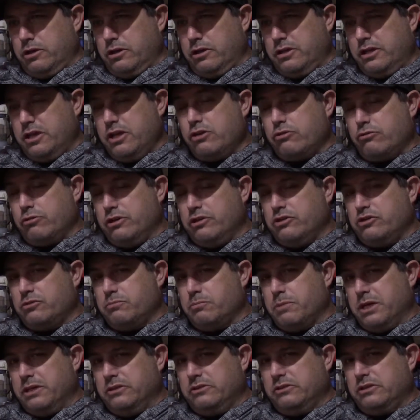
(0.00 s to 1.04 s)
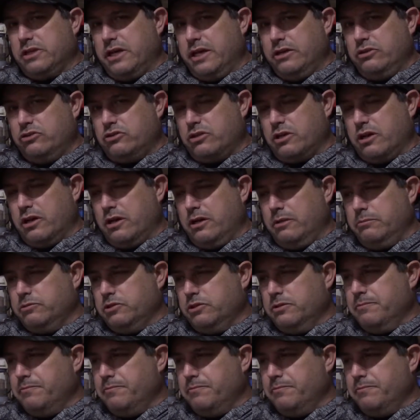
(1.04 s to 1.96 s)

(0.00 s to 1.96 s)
decreased my stage times.